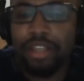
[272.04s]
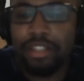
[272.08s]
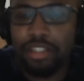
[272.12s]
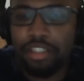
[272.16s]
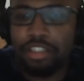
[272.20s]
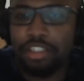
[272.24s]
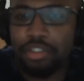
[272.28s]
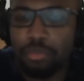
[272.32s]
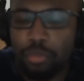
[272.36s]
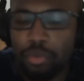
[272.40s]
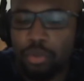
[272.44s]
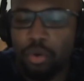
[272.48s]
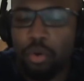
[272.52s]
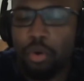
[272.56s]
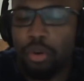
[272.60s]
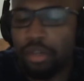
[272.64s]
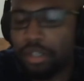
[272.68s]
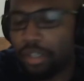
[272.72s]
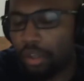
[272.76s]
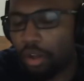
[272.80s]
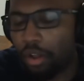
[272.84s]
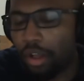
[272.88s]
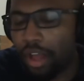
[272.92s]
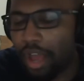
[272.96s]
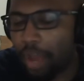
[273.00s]
she's
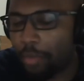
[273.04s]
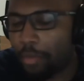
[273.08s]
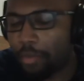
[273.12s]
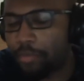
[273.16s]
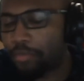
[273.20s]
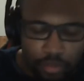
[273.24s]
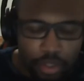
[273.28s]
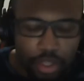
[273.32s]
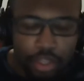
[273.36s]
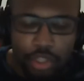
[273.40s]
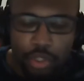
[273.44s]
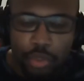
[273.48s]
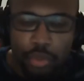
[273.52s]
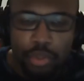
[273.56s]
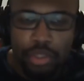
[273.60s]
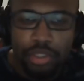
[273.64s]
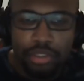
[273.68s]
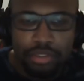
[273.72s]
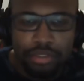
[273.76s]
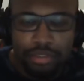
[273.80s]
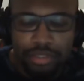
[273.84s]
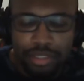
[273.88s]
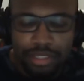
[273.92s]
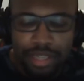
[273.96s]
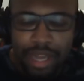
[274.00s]
recording it all happen.
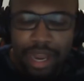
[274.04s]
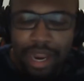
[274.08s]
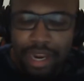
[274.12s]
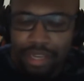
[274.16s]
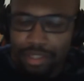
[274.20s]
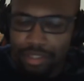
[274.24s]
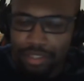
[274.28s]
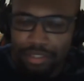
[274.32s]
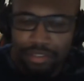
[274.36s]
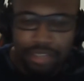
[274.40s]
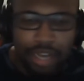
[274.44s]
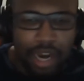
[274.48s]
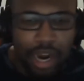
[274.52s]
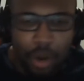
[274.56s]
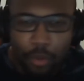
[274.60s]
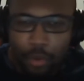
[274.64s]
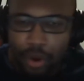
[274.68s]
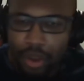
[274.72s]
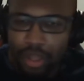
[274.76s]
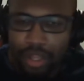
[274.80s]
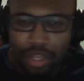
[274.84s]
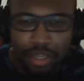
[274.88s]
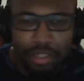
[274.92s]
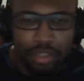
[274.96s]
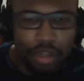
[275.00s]
Yuta's denying the entire
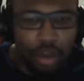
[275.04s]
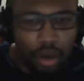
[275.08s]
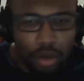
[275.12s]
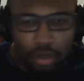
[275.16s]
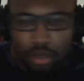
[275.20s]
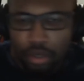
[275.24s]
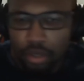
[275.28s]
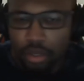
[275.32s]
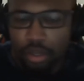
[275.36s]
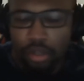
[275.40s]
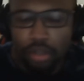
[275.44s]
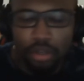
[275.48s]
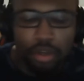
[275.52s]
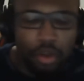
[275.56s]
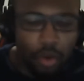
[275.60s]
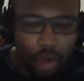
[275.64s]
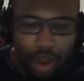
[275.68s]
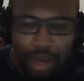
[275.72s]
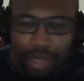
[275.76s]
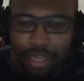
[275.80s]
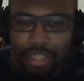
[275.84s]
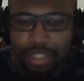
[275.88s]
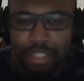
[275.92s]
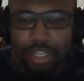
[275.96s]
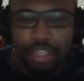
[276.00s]
way, like, no,
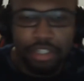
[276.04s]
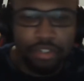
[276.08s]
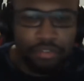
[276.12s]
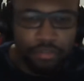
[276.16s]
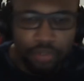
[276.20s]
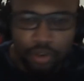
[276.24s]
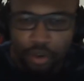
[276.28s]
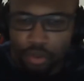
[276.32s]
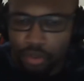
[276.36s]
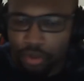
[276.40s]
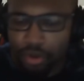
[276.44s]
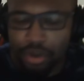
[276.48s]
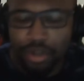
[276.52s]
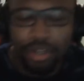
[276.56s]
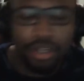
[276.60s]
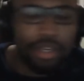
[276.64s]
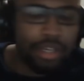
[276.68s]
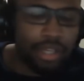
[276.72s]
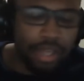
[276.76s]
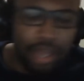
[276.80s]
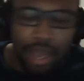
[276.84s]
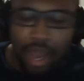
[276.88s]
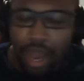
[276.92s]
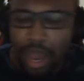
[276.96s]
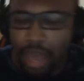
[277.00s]
I need to teach her further.
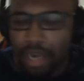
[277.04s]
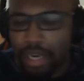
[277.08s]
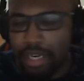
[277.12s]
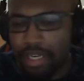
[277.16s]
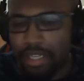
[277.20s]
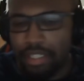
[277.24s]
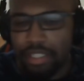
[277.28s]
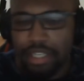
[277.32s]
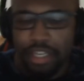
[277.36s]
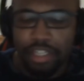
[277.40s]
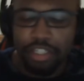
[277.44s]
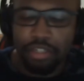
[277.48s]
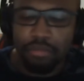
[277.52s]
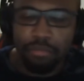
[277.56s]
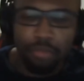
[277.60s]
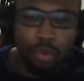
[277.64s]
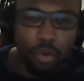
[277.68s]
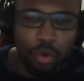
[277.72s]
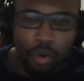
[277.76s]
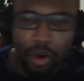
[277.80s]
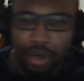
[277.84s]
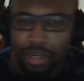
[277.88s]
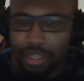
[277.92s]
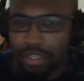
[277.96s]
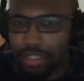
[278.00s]
I need to teach her
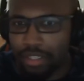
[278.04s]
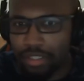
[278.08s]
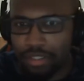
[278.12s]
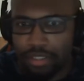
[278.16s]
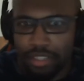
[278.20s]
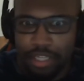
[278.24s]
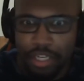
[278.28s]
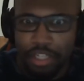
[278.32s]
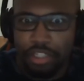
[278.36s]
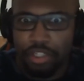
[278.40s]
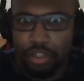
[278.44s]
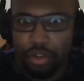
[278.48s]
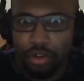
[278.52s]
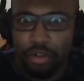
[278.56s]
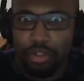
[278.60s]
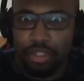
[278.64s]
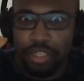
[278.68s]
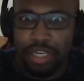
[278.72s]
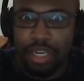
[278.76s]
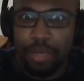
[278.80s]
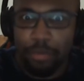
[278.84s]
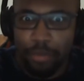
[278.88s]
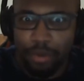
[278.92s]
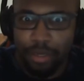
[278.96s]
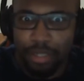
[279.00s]
more. I need to teach her
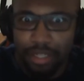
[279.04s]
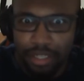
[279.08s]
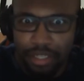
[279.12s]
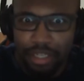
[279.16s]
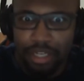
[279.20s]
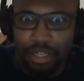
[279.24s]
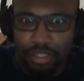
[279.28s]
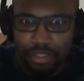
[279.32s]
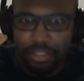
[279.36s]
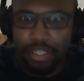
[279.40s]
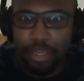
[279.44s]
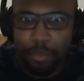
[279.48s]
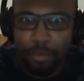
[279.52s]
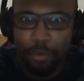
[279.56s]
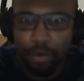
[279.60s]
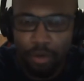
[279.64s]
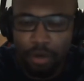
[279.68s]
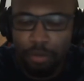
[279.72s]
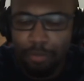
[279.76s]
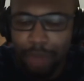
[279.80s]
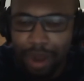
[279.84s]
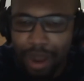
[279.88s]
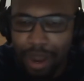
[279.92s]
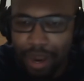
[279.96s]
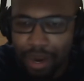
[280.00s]
deeper. I need to get it deeper in
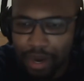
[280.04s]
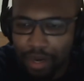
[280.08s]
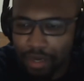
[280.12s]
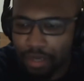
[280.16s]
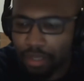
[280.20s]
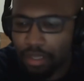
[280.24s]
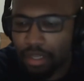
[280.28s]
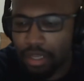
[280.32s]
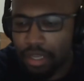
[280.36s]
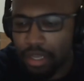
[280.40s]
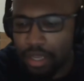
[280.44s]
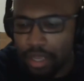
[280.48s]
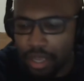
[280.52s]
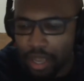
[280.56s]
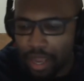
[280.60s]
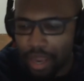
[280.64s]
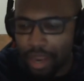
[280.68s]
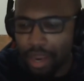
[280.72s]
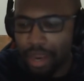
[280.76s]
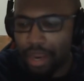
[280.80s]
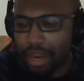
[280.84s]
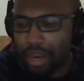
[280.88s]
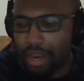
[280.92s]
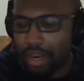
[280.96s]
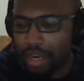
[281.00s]
her mind.
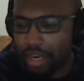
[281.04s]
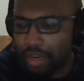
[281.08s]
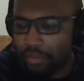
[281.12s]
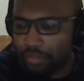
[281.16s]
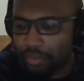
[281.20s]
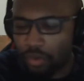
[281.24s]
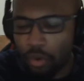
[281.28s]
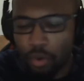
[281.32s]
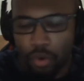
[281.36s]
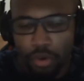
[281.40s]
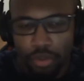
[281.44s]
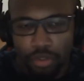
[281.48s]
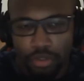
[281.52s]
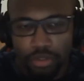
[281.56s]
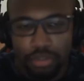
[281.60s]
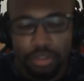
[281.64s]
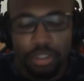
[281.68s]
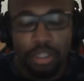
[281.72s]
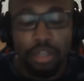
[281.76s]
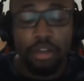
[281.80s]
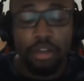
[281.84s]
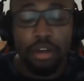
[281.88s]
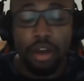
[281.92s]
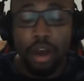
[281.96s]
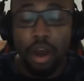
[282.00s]
And of course,
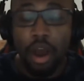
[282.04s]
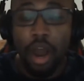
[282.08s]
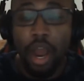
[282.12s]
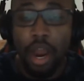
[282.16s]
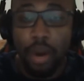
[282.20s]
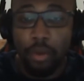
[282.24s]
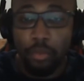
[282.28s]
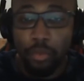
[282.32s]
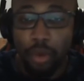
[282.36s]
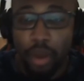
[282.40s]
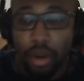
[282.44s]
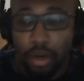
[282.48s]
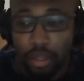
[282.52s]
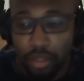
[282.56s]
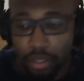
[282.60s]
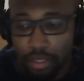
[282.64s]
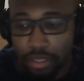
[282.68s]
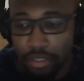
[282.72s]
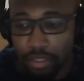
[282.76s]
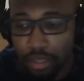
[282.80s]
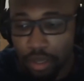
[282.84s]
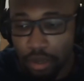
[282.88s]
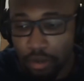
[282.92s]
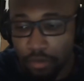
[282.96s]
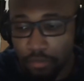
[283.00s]
ironically
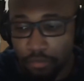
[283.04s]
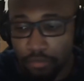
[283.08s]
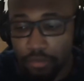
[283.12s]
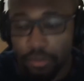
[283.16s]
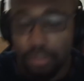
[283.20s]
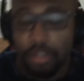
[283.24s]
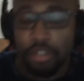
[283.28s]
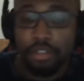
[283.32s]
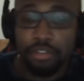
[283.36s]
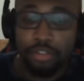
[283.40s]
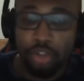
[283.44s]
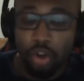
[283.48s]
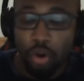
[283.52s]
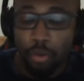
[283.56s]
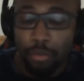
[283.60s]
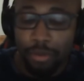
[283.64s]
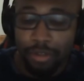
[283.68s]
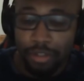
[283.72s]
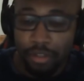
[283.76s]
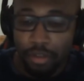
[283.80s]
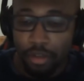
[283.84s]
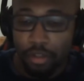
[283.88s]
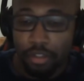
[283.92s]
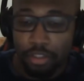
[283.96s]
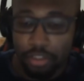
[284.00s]
enough,
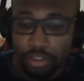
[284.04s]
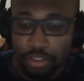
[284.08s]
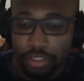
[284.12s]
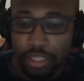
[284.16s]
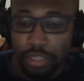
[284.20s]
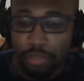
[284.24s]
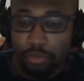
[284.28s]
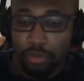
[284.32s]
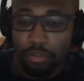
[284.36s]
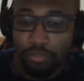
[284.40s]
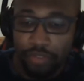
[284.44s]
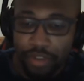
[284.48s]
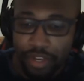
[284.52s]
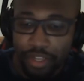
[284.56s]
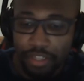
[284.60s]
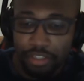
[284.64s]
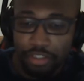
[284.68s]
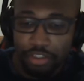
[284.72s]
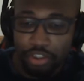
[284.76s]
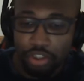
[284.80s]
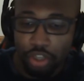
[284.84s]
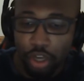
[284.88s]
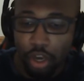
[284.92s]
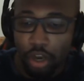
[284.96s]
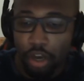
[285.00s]
Tomoya is getting
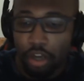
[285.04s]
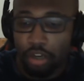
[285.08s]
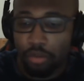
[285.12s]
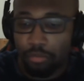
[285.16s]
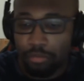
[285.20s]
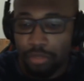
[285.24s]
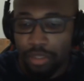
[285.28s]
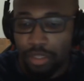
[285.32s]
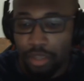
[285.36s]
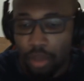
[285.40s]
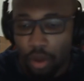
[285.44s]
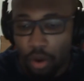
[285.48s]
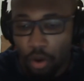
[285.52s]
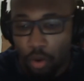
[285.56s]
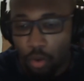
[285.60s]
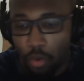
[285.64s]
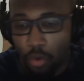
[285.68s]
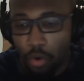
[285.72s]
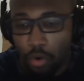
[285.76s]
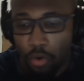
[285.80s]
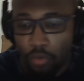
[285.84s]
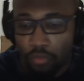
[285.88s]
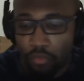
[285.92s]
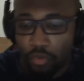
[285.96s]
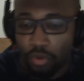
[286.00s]
revenge on
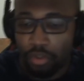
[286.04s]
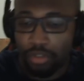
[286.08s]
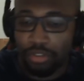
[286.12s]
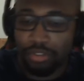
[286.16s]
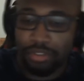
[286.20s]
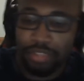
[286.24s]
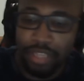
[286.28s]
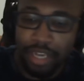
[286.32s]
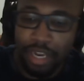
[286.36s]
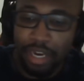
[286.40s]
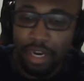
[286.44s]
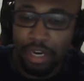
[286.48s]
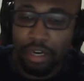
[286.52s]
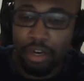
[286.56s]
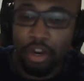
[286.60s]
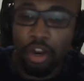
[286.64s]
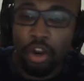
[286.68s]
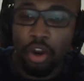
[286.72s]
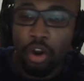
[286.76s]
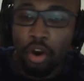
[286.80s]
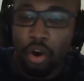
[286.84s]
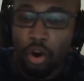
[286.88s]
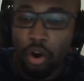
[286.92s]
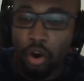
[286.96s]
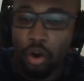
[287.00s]
Miho for saying
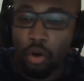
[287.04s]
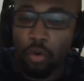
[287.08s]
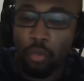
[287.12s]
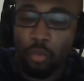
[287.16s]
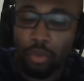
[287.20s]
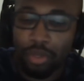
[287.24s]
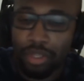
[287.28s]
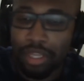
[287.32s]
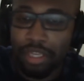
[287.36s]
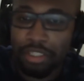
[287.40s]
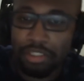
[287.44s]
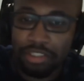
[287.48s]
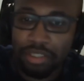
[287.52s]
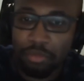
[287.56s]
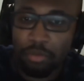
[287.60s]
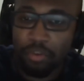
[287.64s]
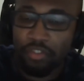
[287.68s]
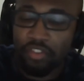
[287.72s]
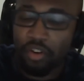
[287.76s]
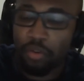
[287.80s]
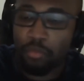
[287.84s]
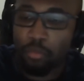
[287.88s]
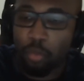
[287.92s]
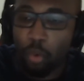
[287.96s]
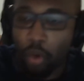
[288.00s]
her relationship
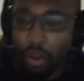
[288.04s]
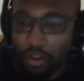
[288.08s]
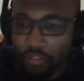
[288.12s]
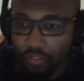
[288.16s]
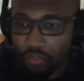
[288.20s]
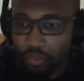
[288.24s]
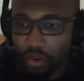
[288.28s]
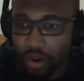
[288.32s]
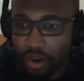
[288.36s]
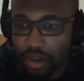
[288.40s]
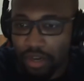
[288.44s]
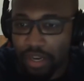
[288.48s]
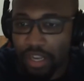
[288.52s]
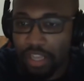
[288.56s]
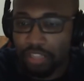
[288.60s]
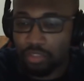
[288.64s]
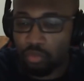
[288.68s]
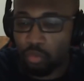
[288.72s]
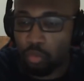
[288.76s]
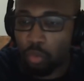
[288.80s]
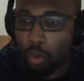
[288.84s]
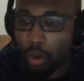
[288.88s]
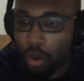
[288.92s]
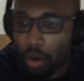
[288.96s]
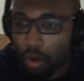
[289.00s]
with her boyfriend is
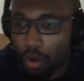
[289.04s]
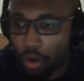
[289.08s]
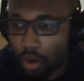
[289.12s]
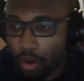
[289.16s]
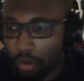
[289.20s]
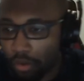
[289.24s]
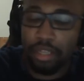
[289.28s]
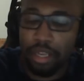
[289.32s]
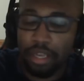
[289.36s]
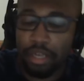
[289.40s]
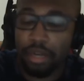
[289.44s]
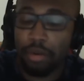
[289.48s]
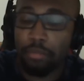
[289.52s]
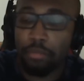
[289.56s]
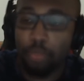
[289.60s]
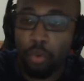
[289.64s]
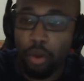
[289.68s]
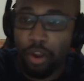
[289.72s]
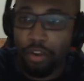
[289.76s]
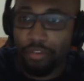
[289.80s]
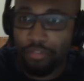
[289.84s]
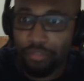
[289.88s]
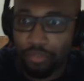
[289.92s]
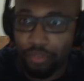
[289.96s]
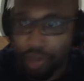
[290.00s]
wrong, and her
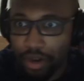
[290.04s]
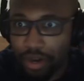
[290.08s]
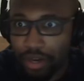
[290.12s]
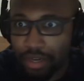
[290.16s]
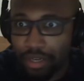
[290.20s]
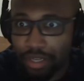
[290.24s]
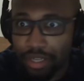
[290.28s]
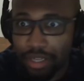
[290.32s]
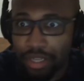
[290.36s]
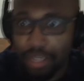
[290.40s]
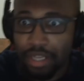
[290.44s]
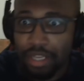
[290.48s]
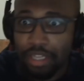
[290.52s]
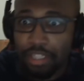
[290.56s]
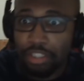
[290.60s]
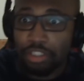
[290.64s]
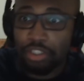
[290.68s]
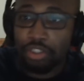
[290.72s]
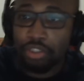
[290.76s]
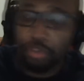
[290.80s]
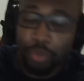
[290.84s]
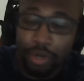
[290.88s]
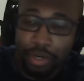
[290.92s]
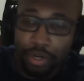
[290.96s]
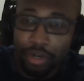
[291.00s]
boyfriend
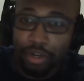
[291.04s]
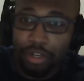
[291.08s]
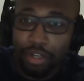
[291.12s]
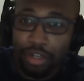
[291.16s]
triggered a